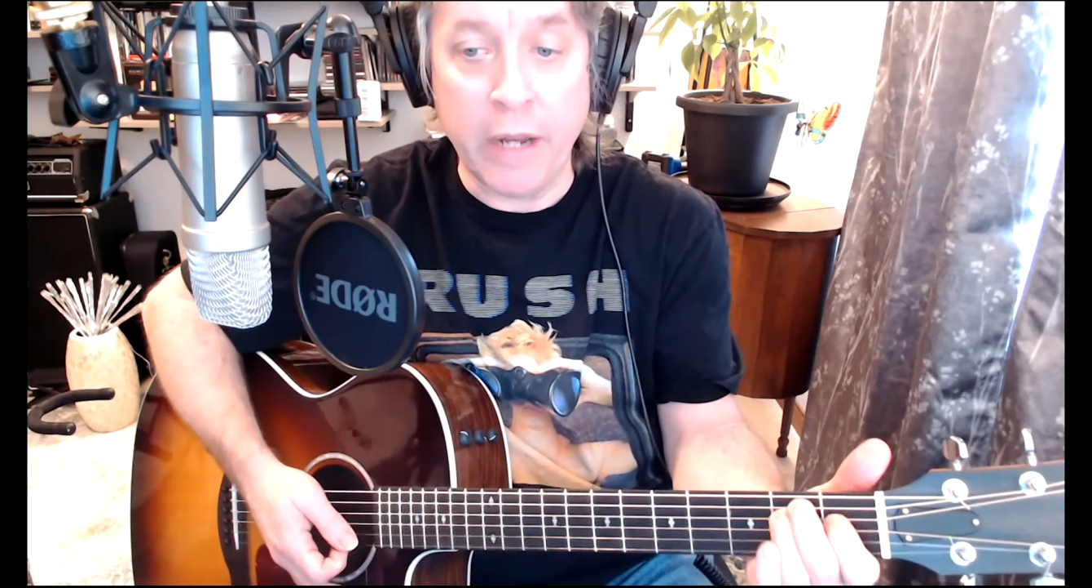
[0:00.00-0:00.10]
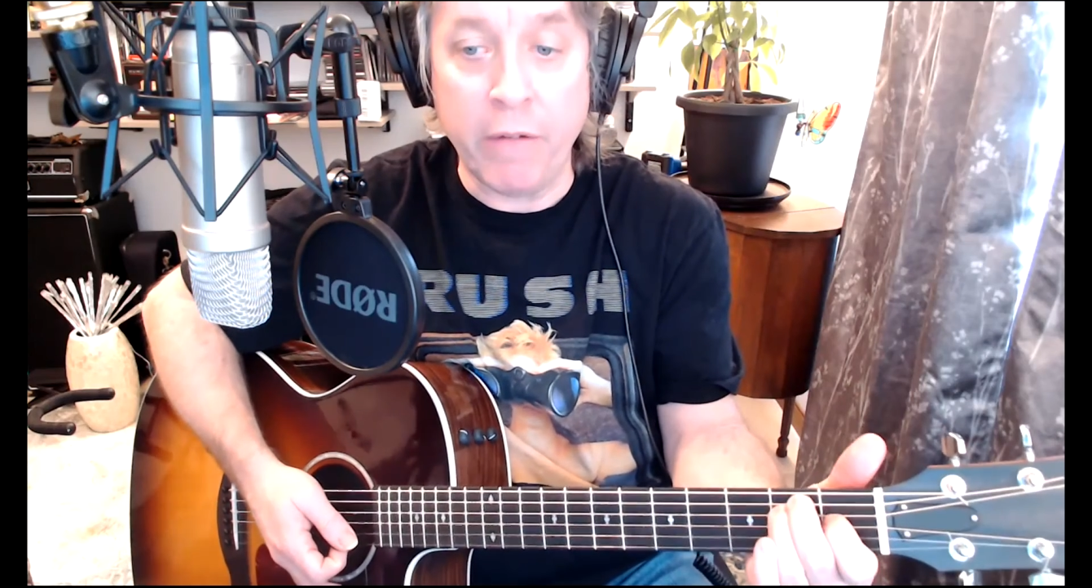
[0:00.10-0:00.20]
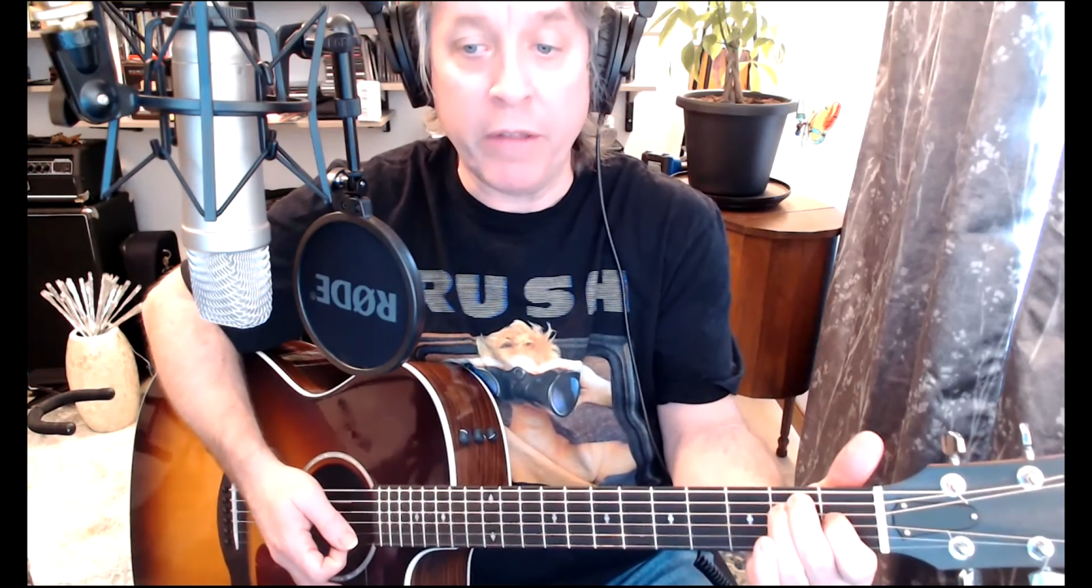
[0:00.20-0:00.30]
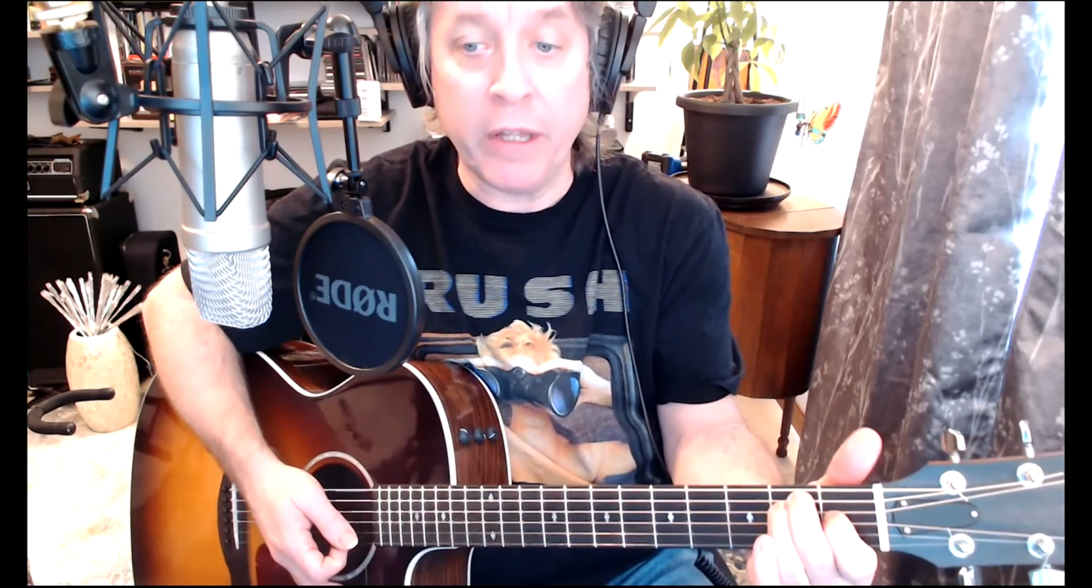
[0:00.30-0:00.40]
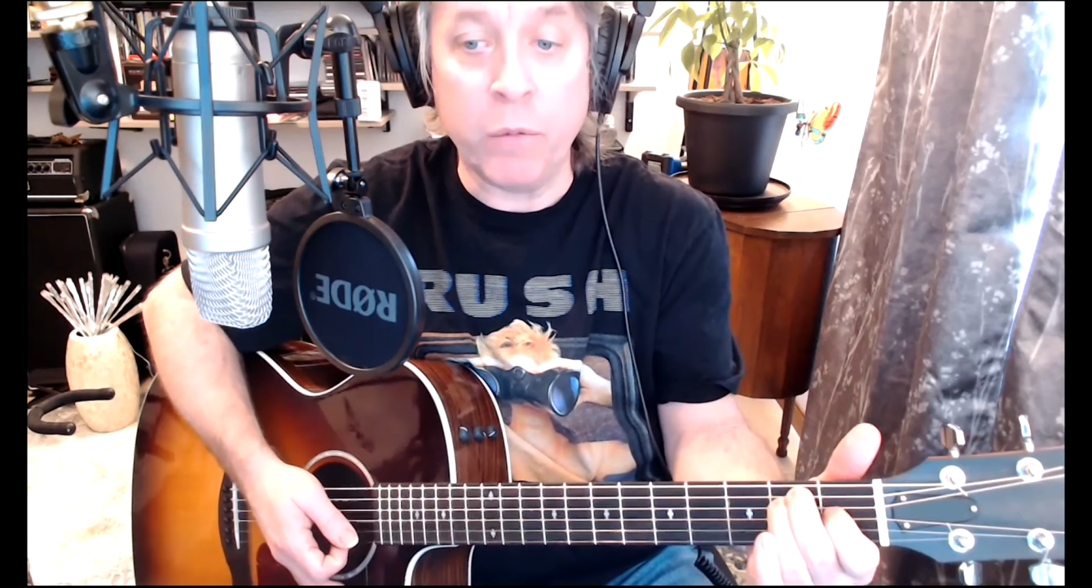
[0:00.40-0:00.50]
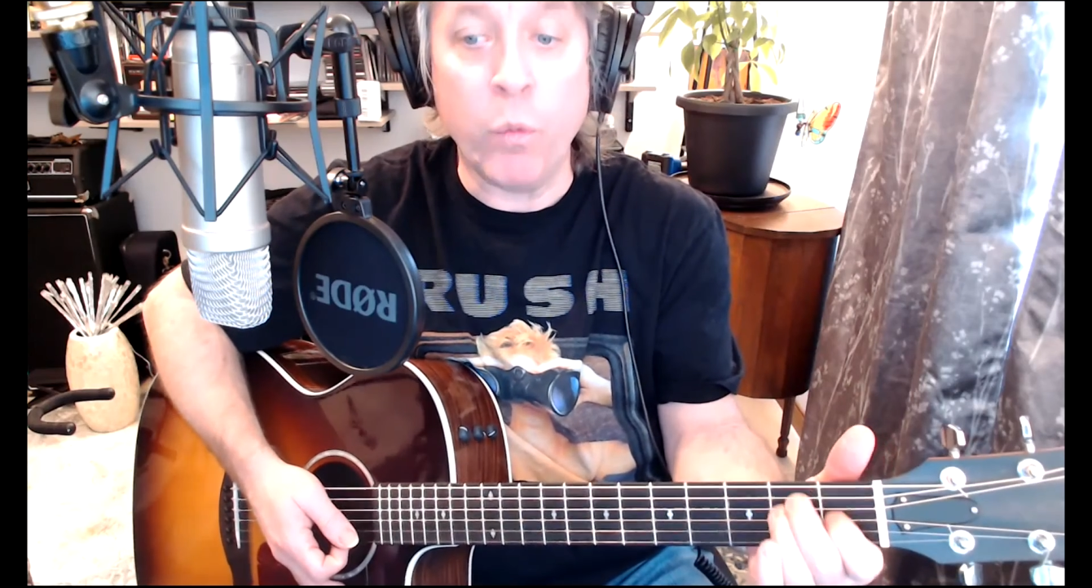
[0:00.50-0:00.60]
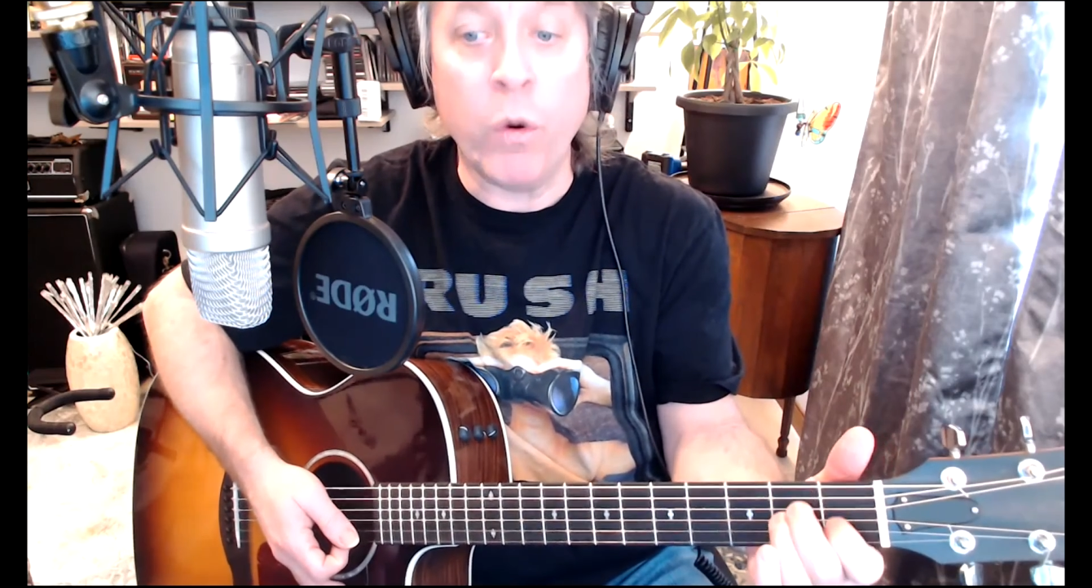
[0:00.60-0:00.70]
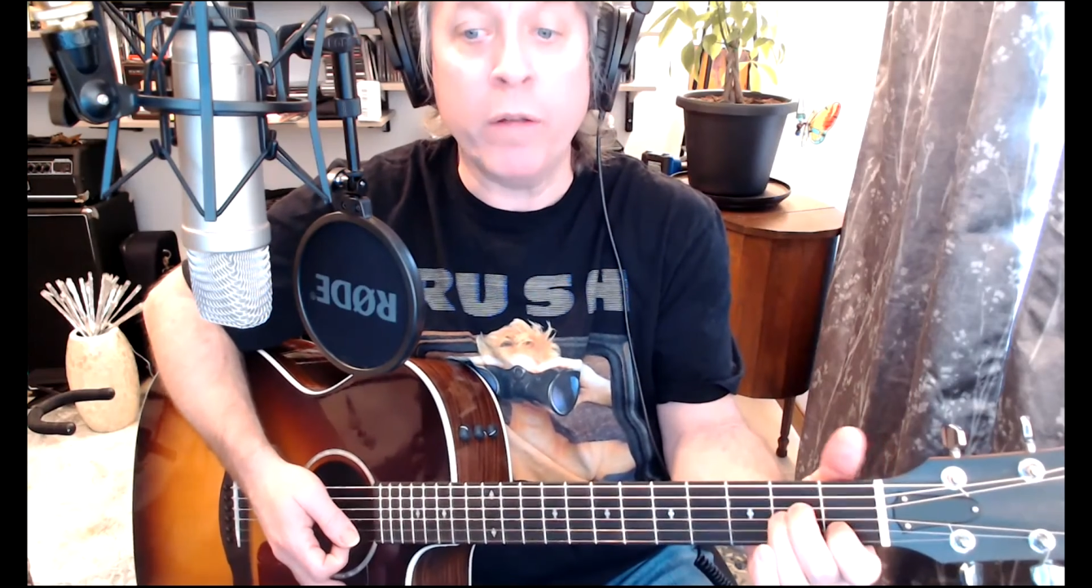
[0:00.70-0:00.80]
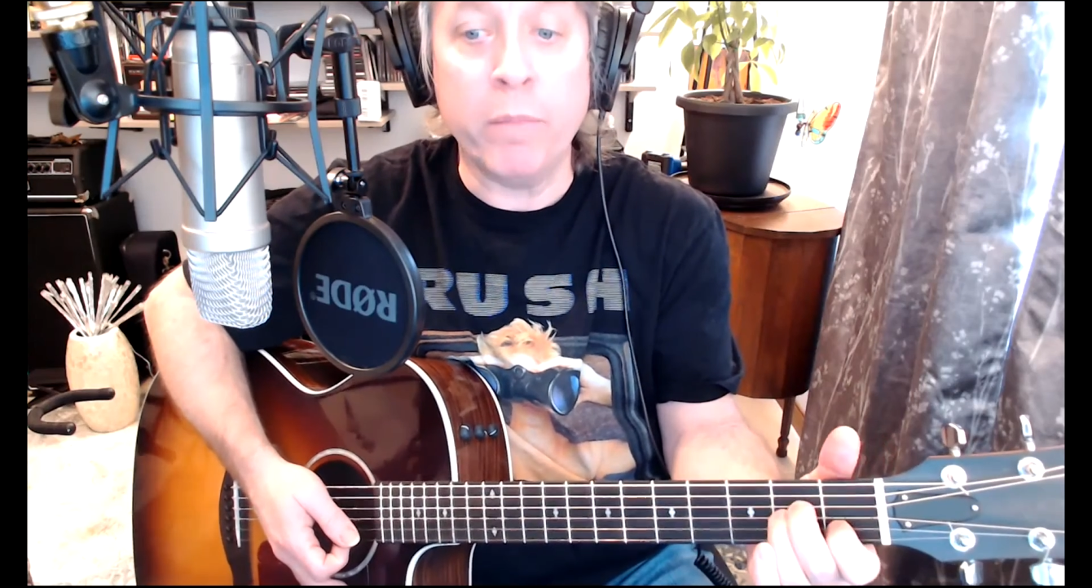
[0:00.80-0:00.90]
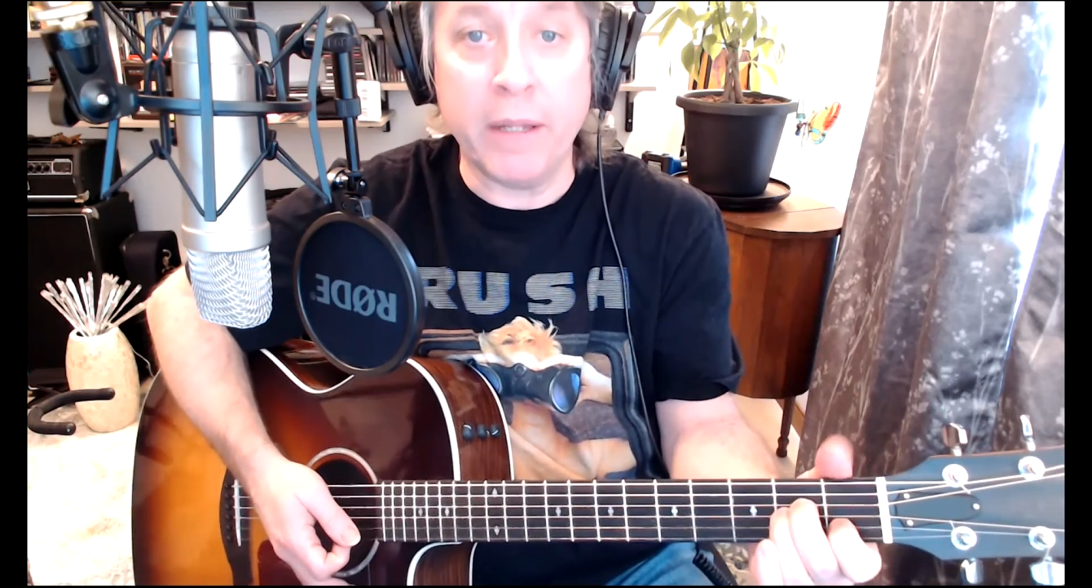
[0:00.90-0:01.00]
everything in
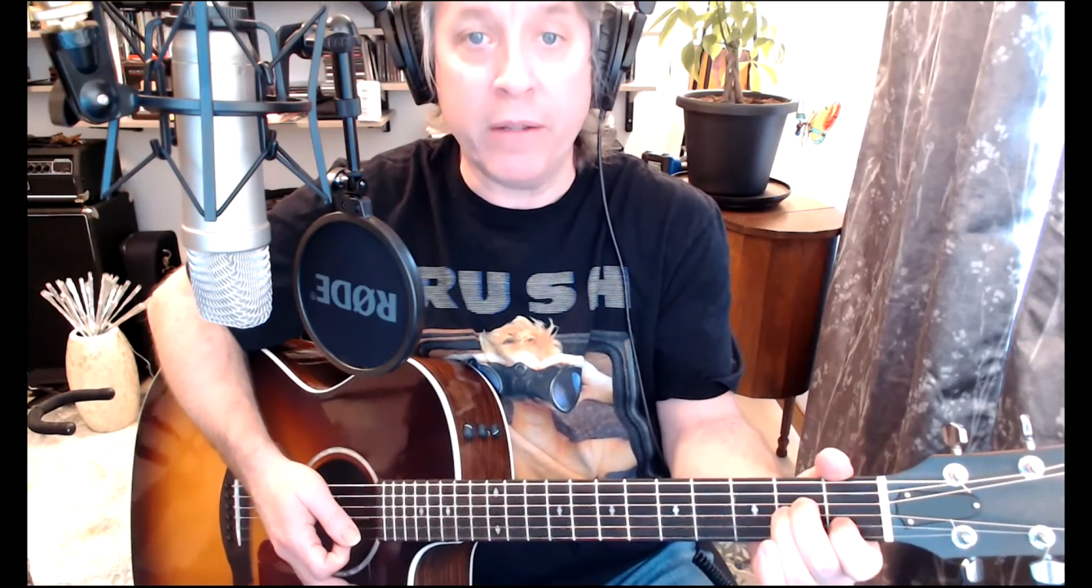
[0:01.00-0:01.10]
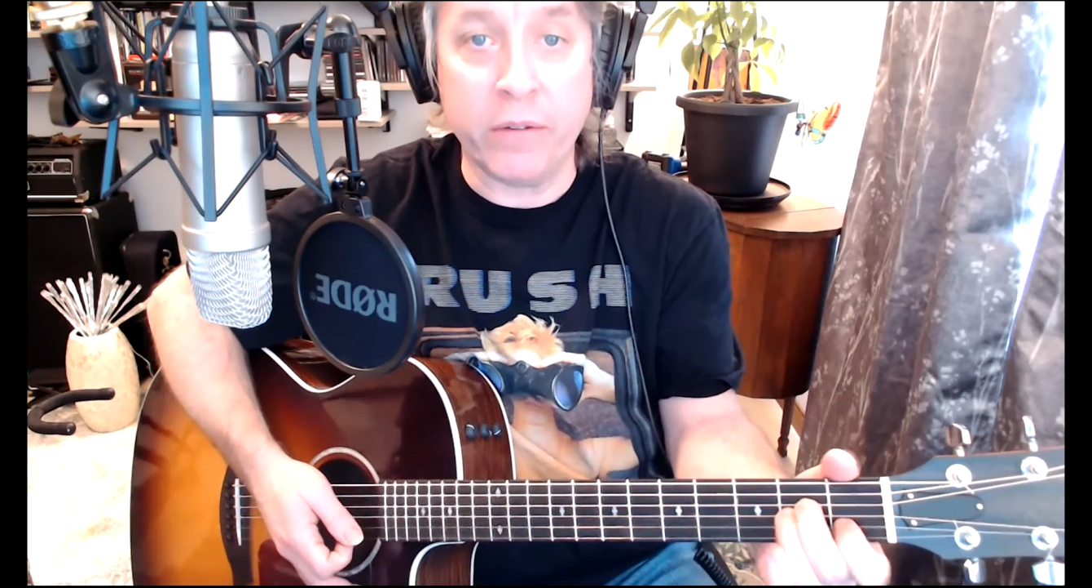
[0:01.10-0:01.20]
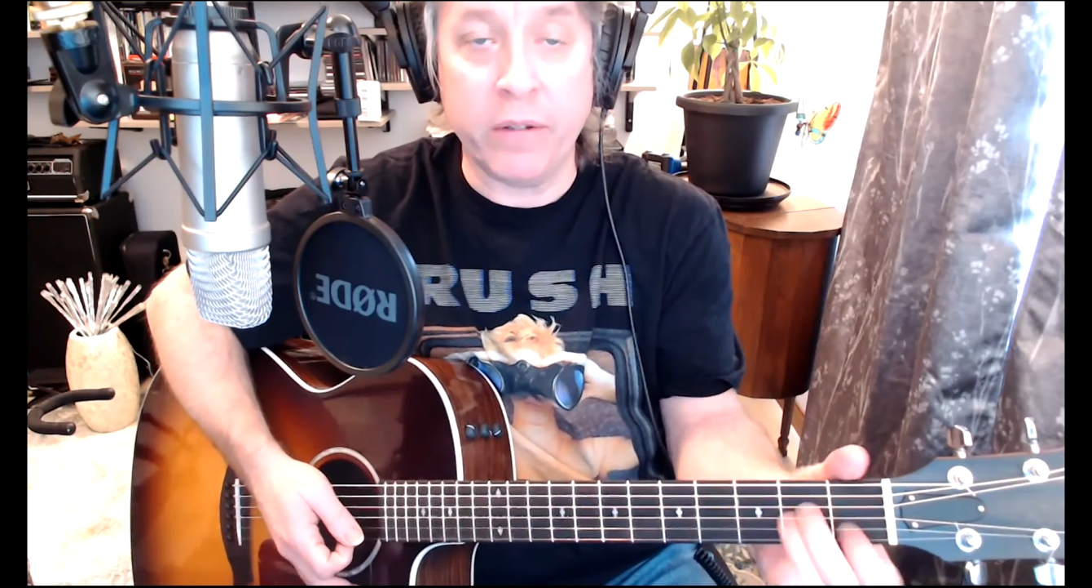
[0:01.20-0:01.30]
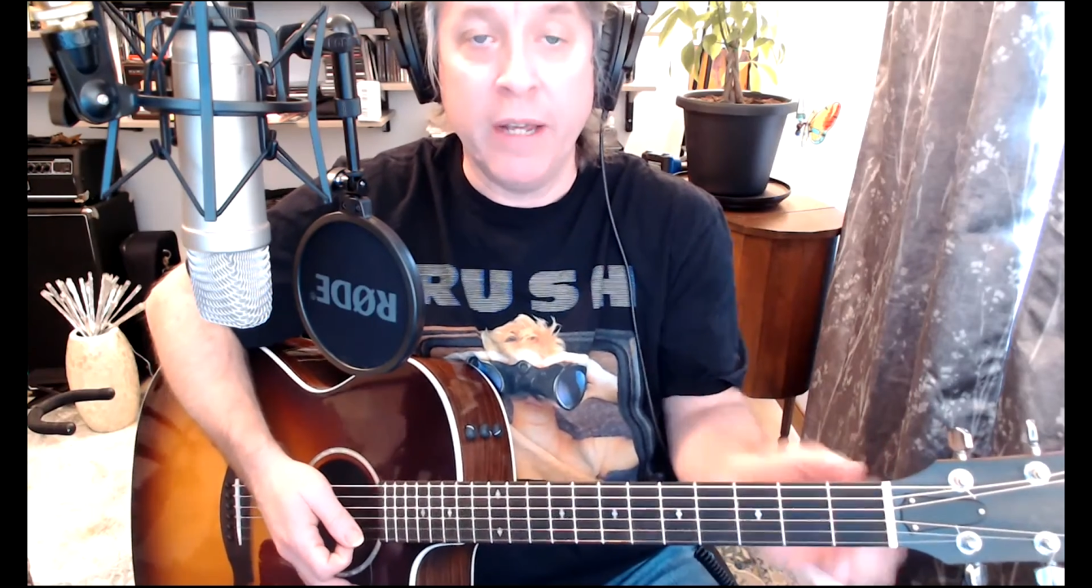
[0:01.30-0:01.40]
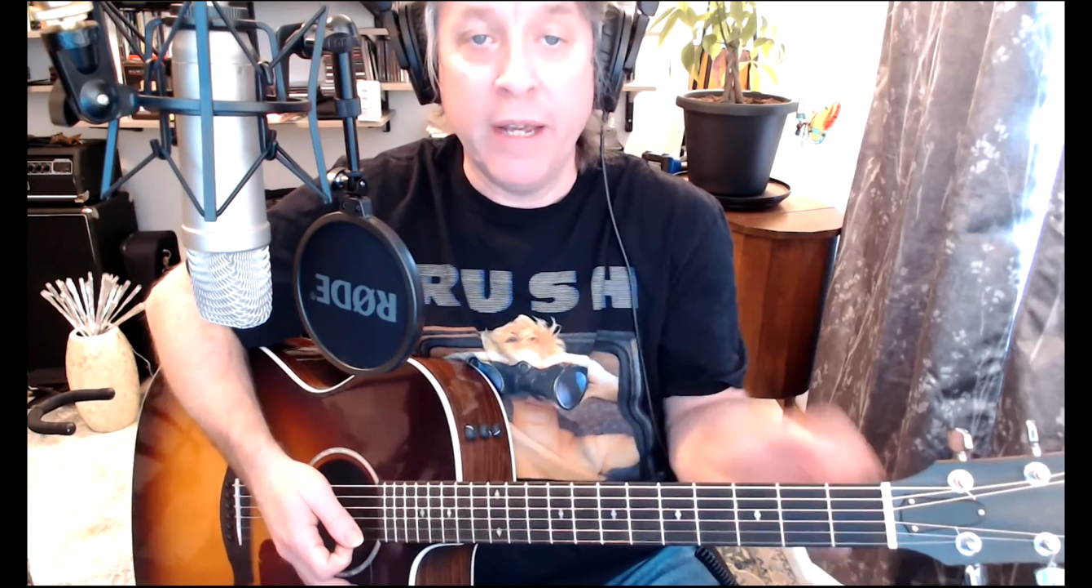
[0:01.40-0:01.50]
one piece.